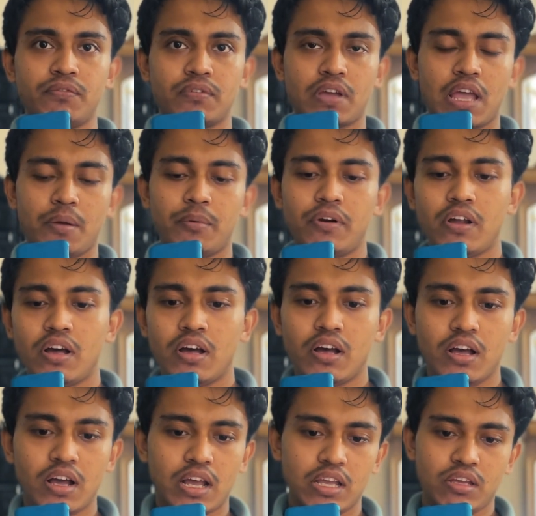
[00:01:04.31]
camera,
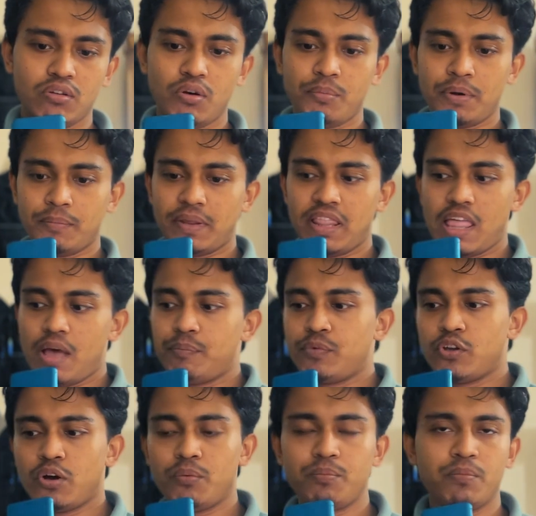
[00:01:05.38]
I opened my
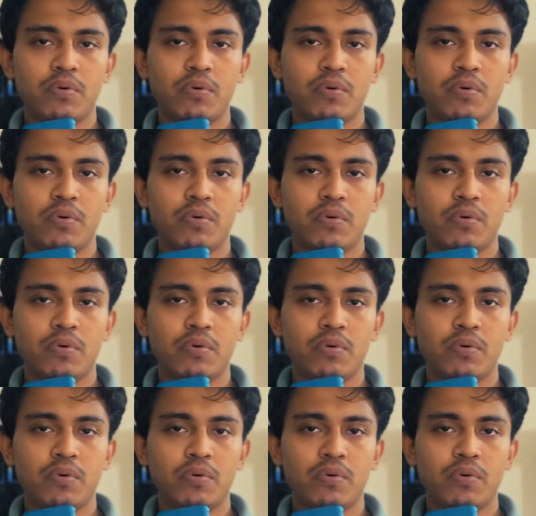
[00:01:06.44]
laptop,